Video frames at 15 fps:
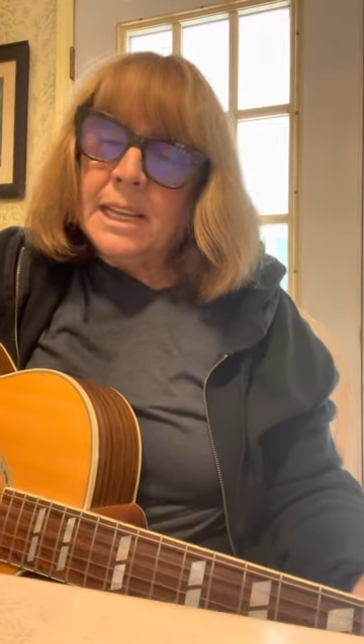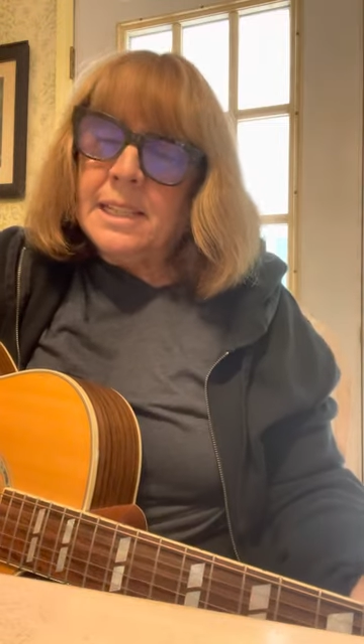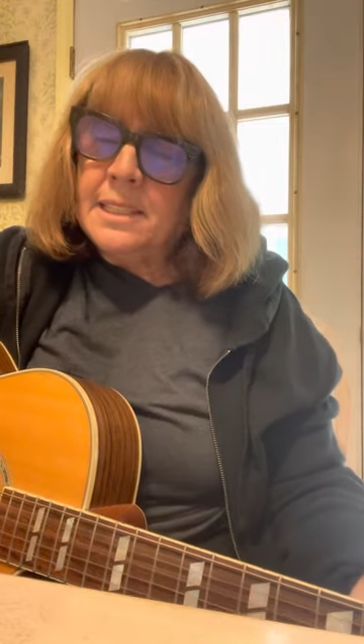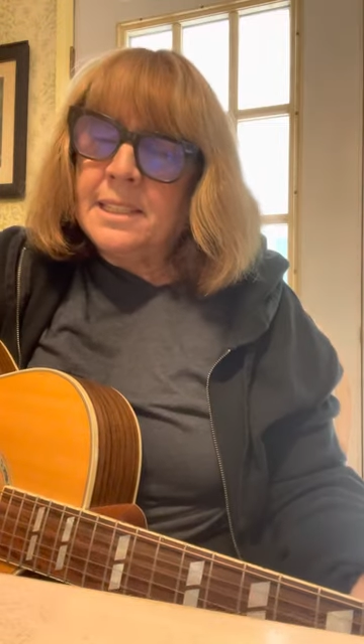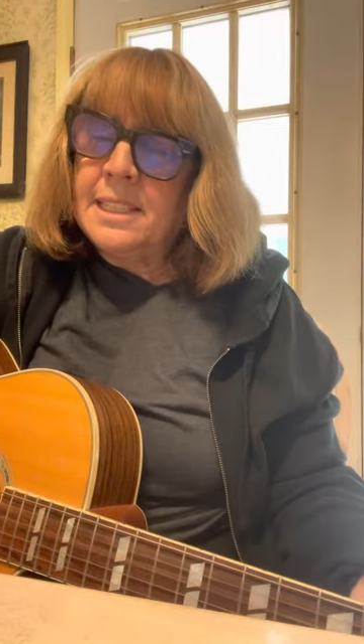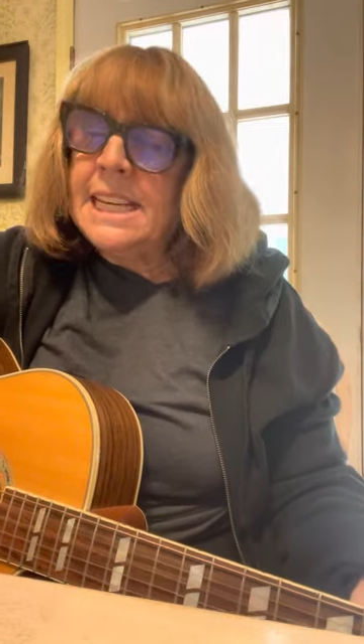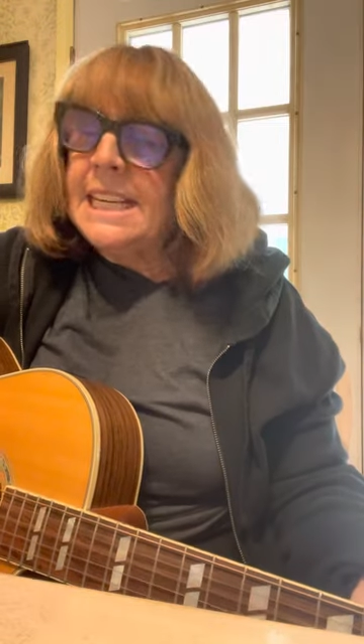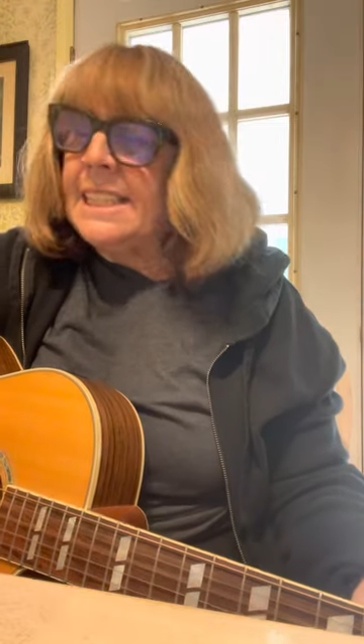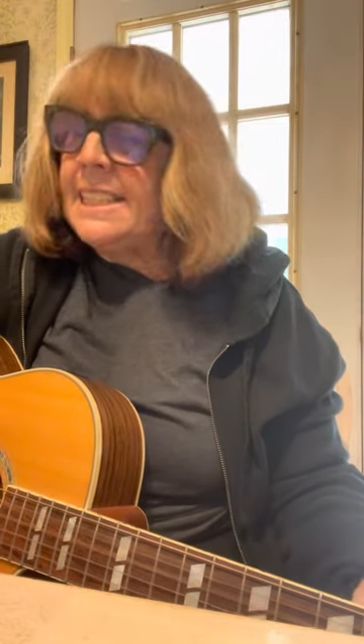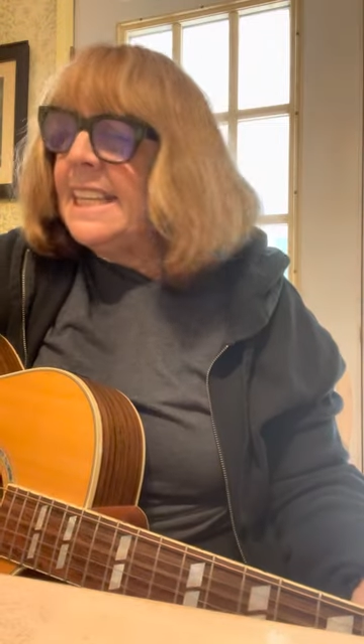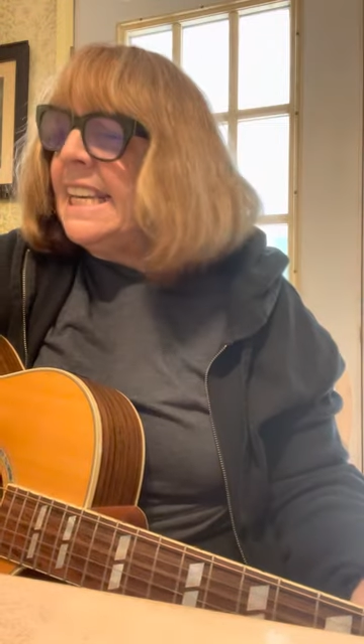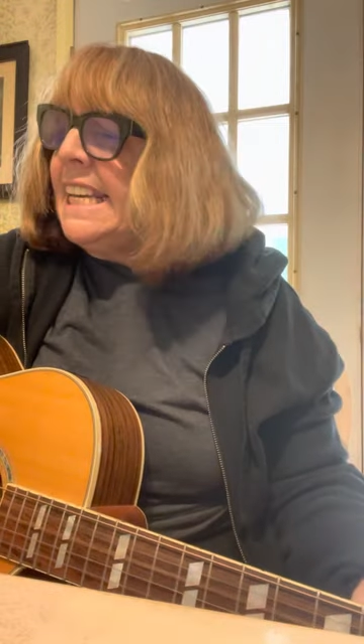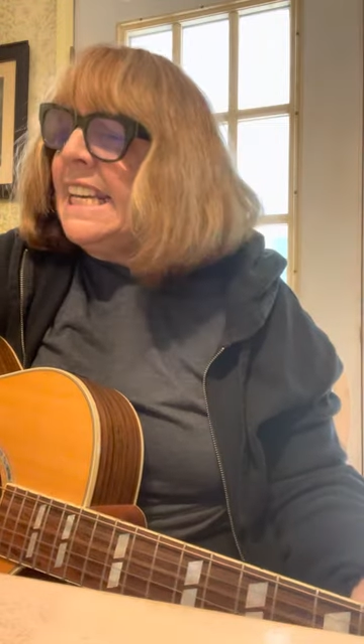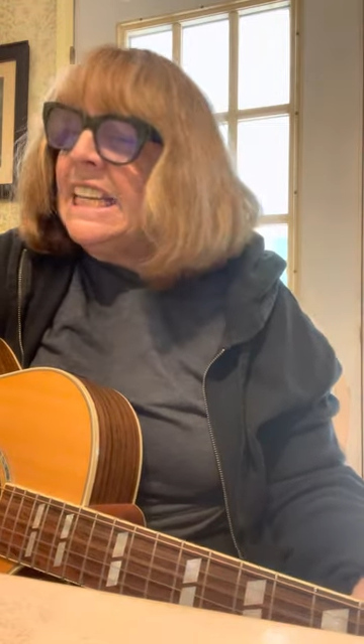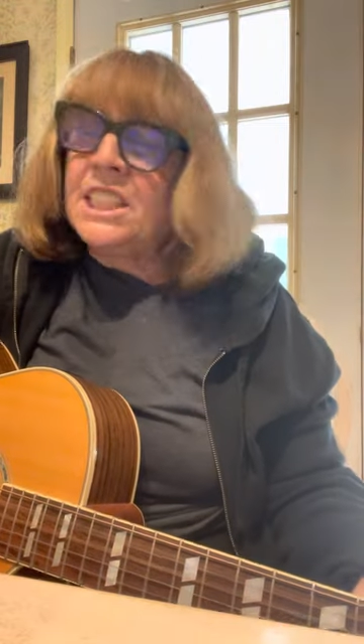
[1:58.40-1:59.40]
See
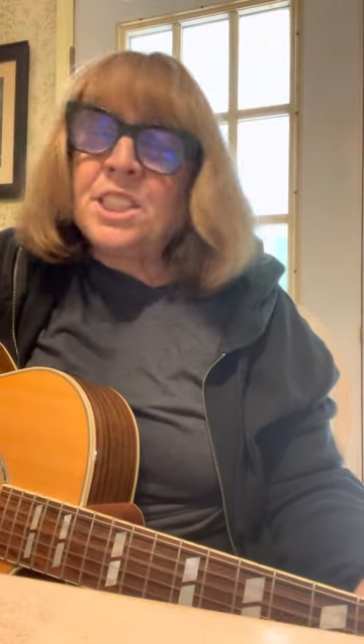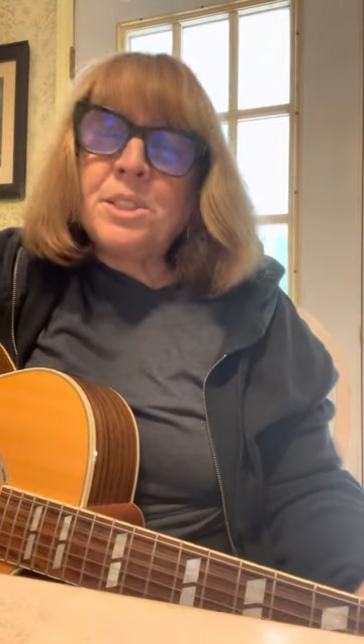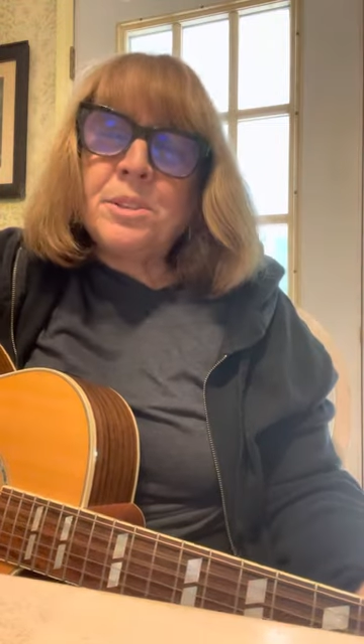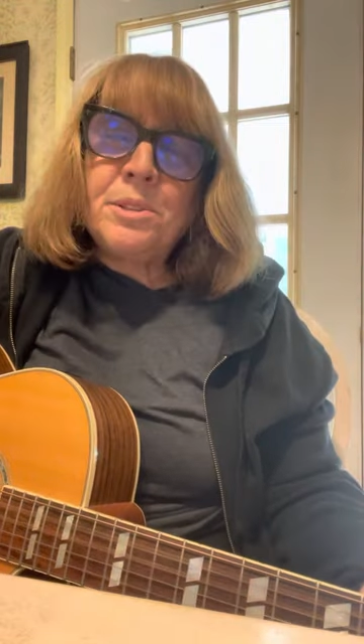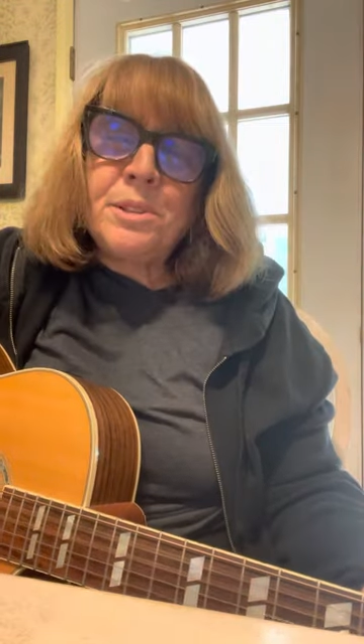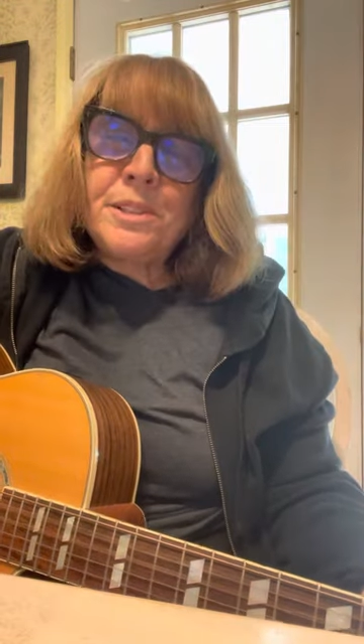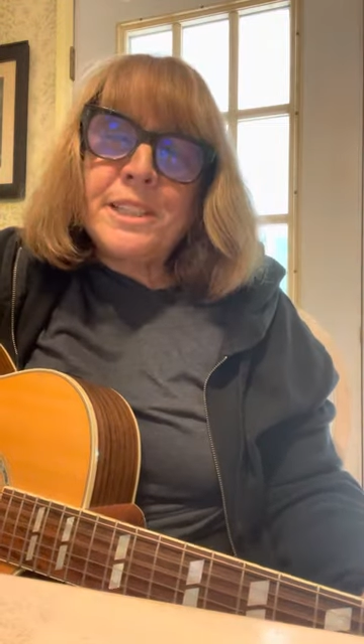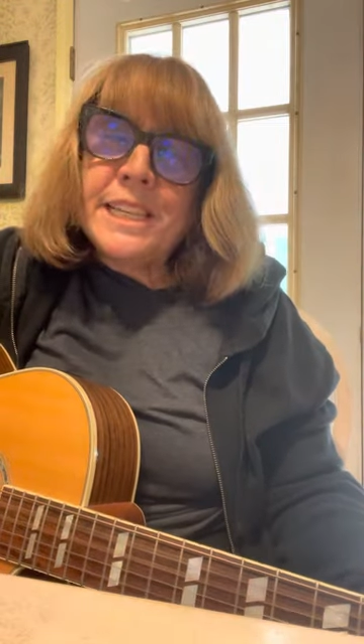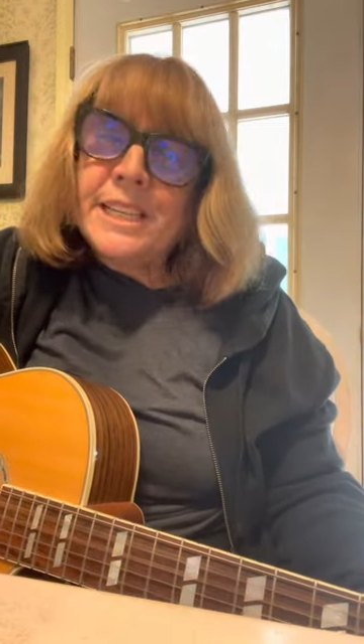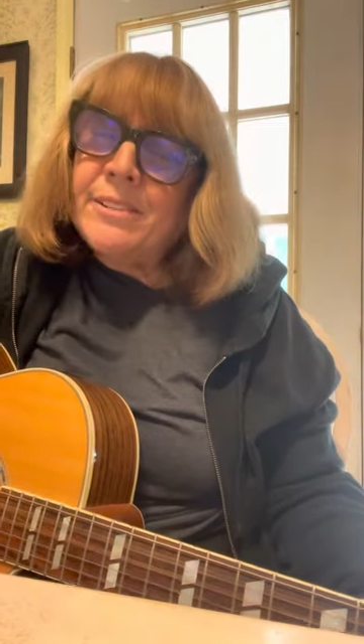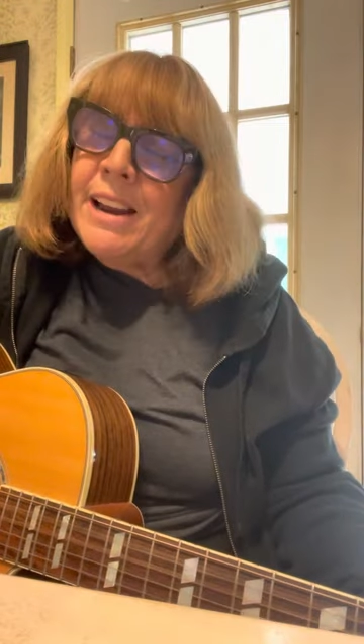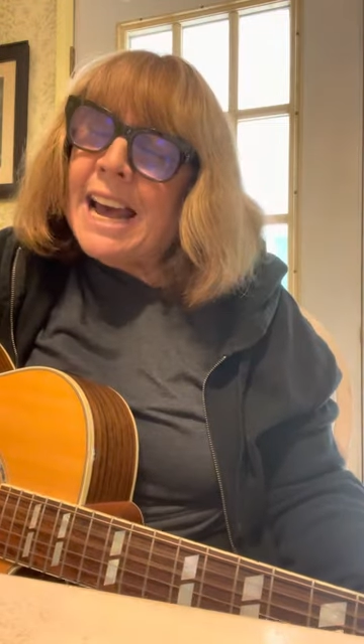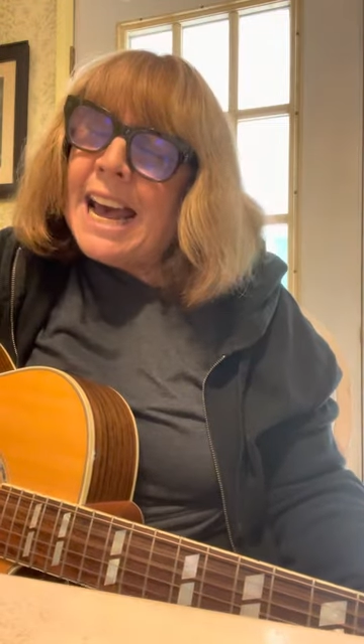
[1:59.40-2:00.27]
things through their